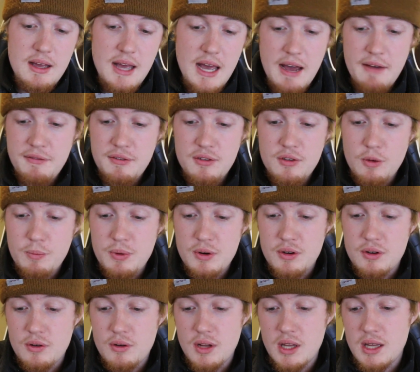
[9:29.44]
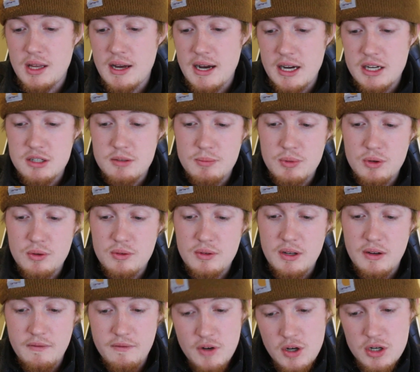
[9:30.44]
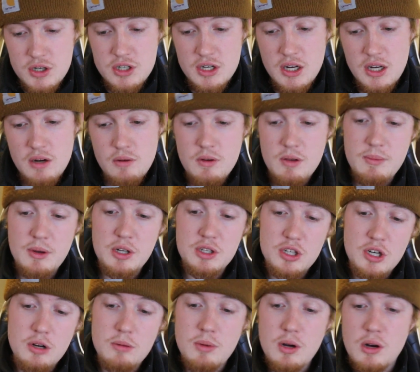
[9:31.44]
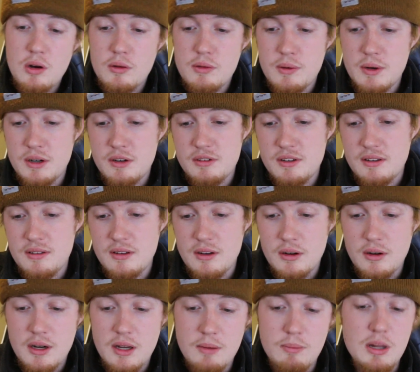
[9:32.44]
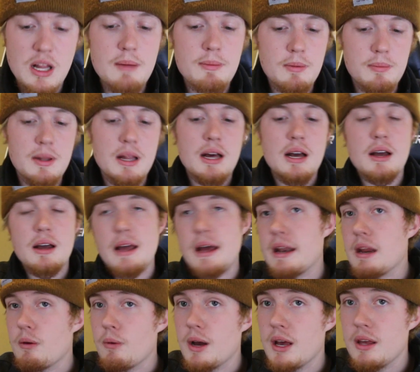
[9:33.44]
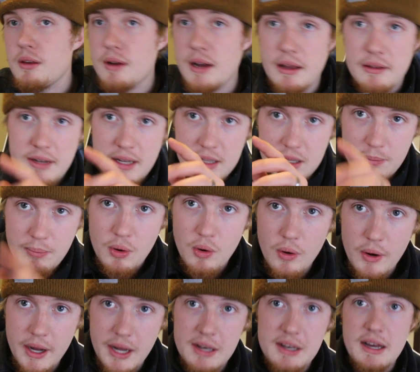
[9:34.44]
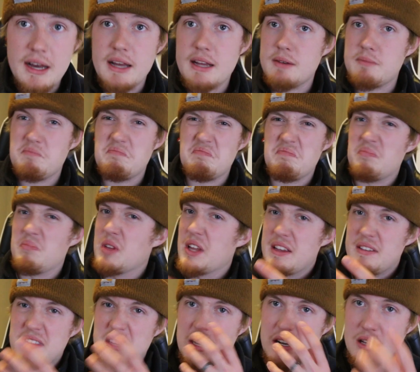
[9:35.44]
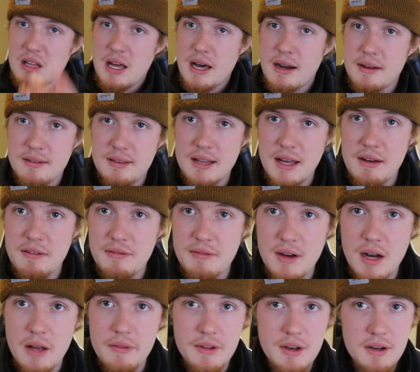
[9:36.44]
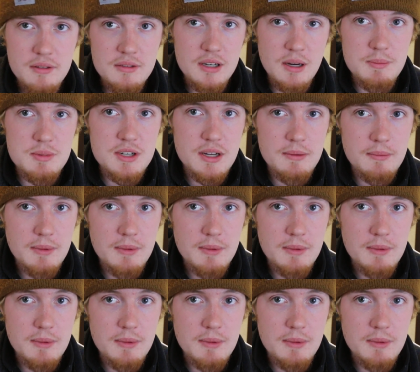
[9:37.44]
F Super Duty, Hydro Boost conversion, rebuilt turbo, 360 degree, blah blah blah. Anyway, you guys get the point. I listed a lot of stuff on the description,